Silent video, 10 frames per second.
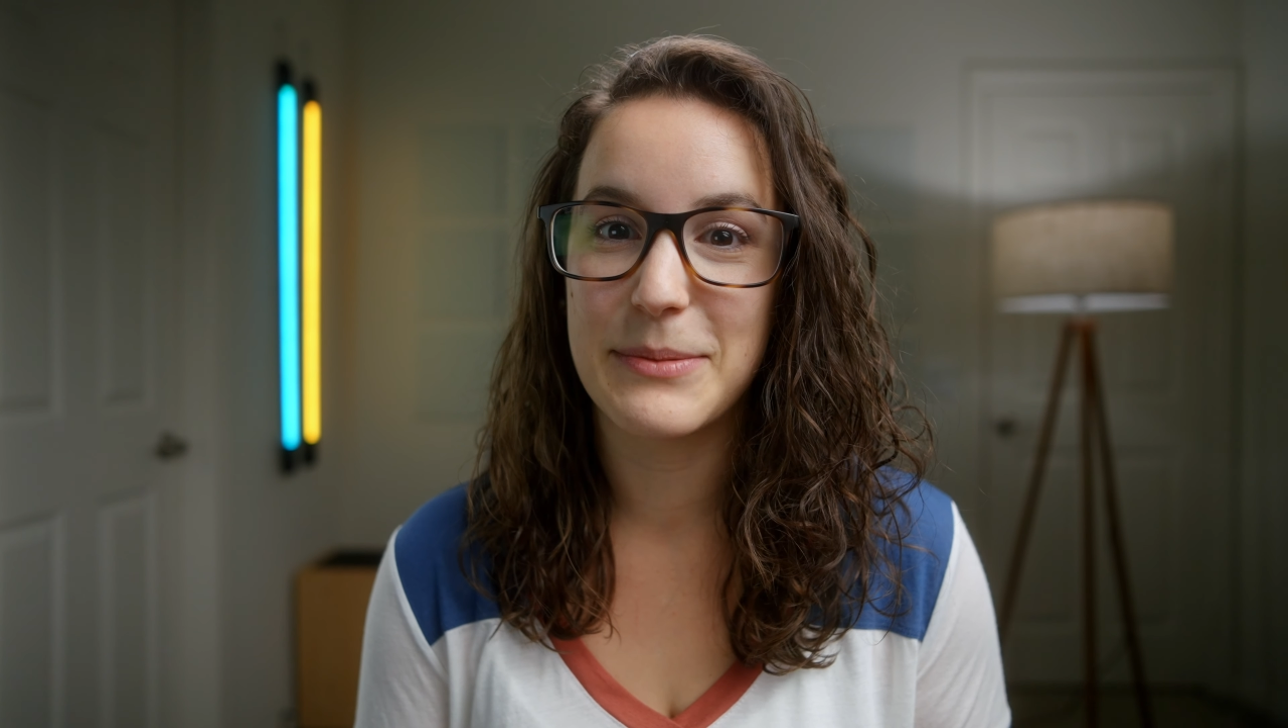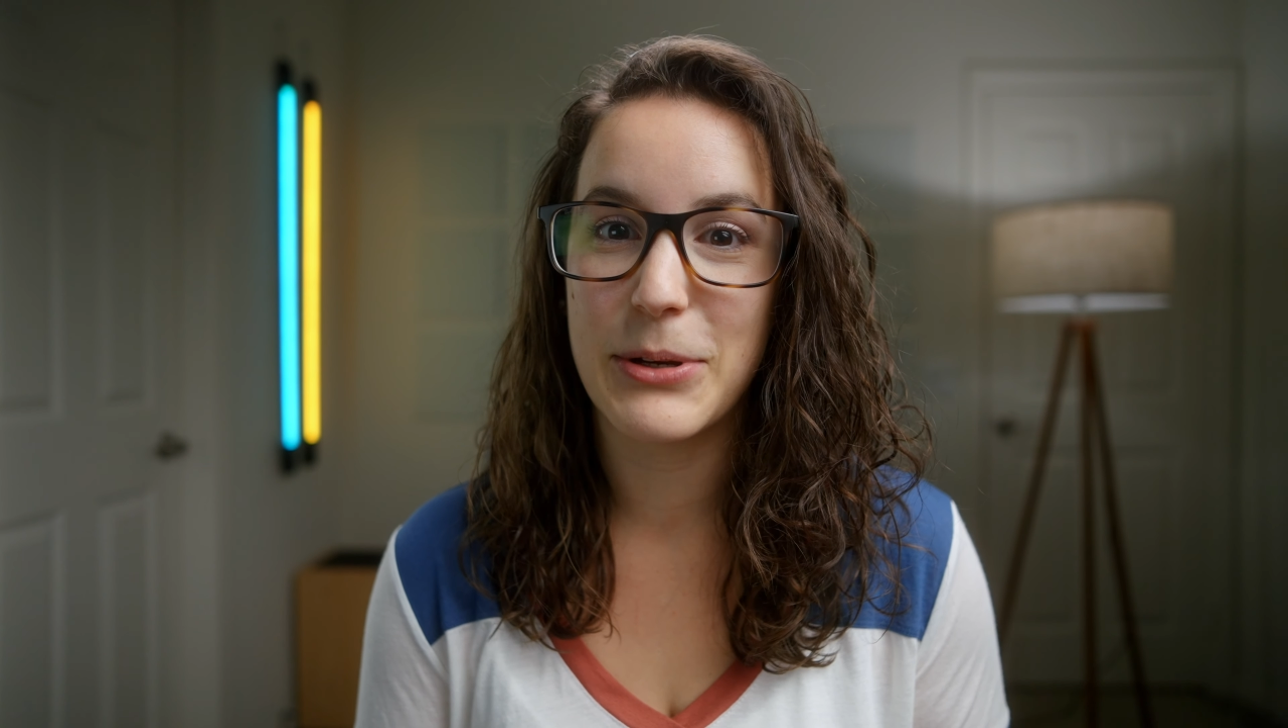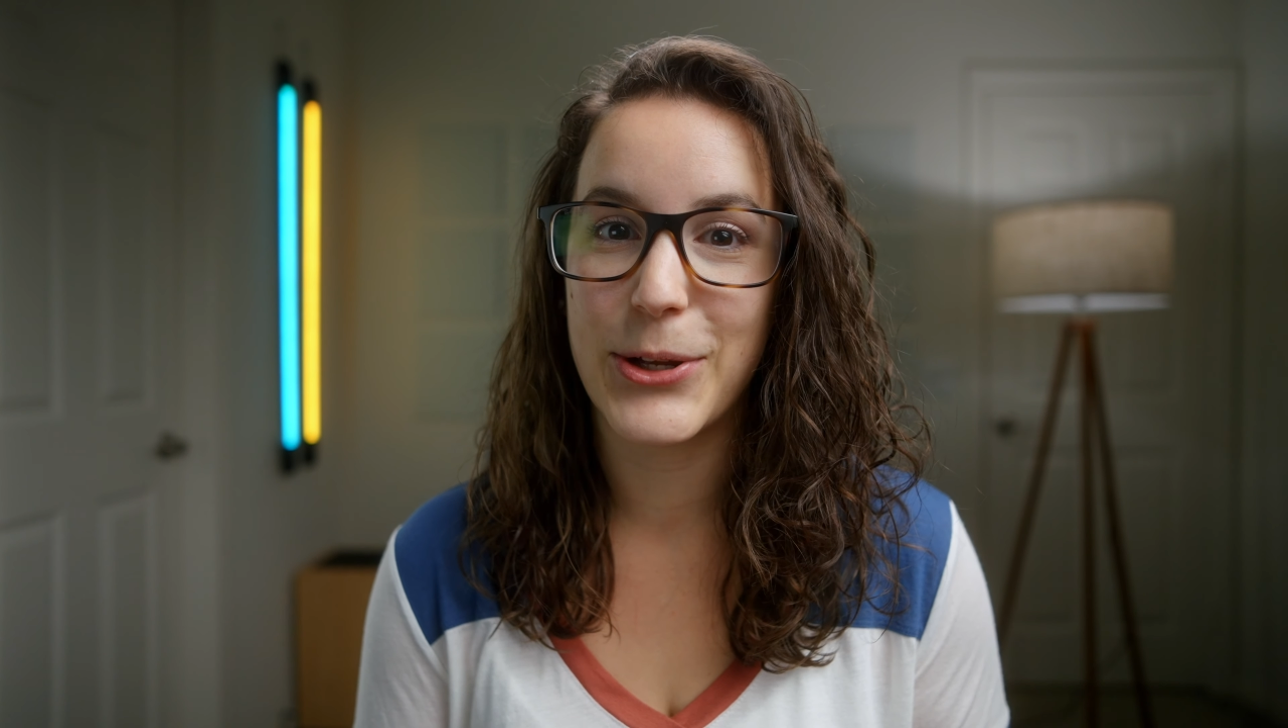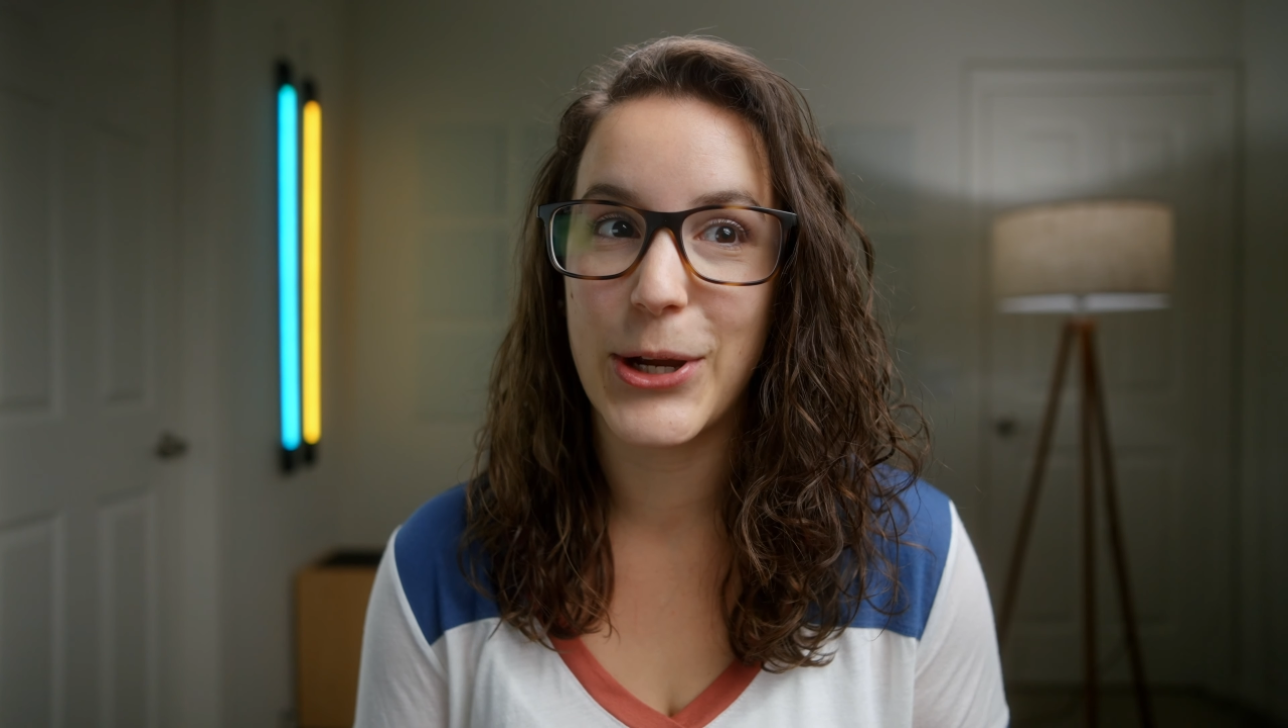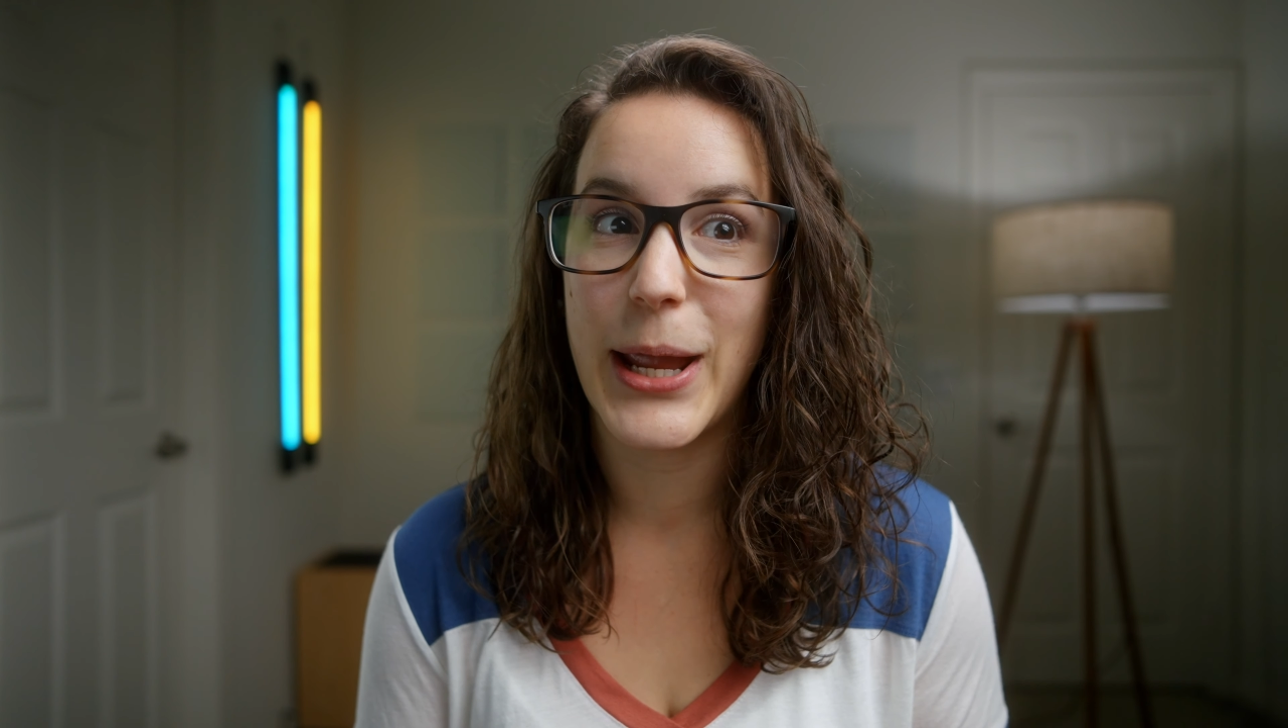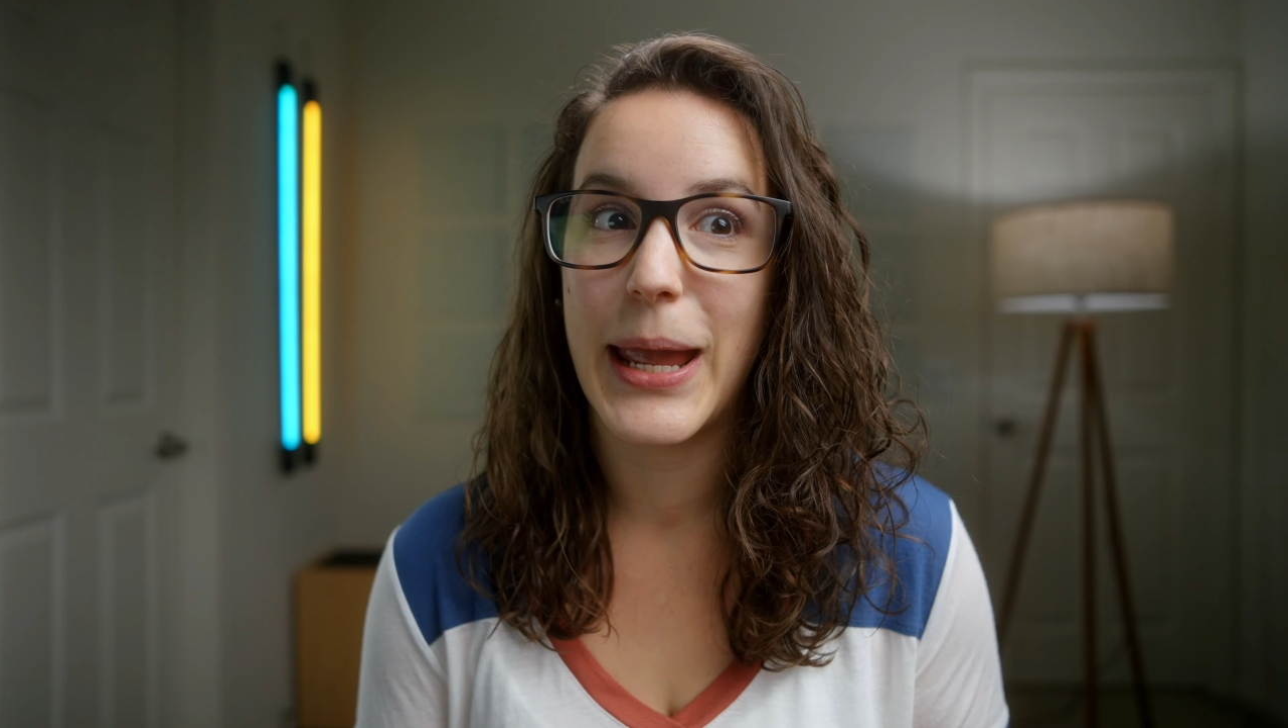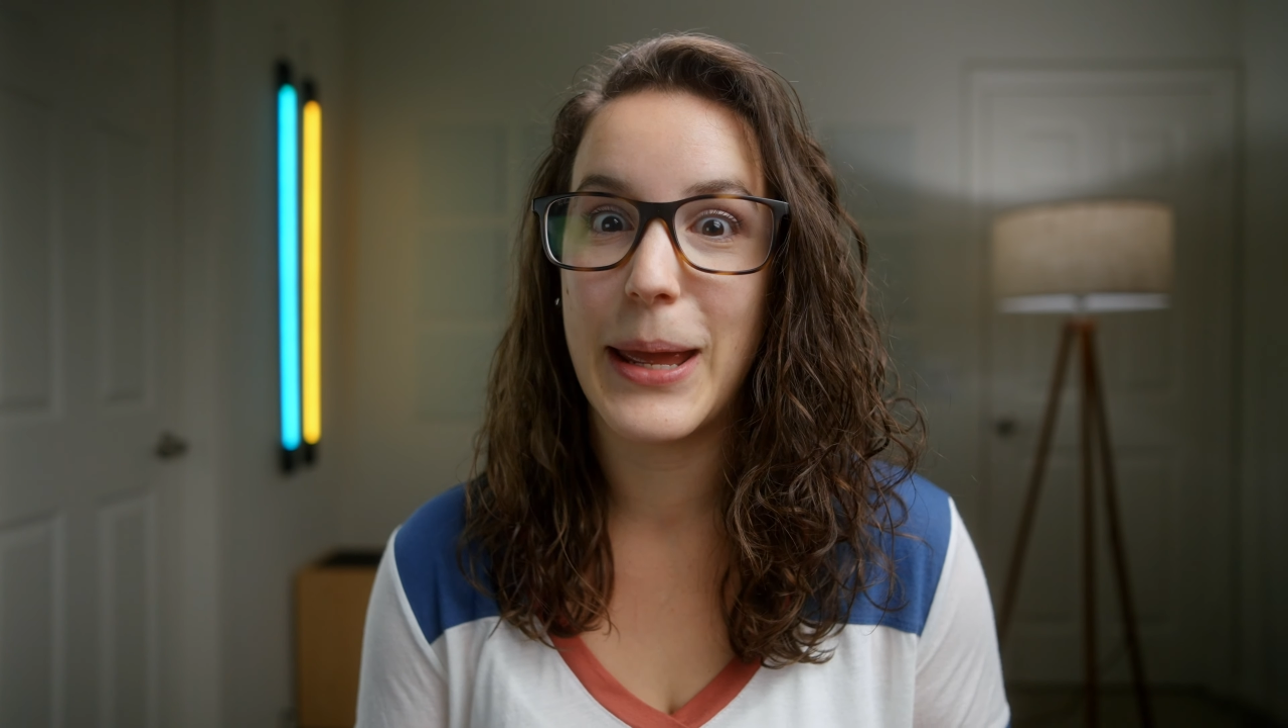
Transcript: some other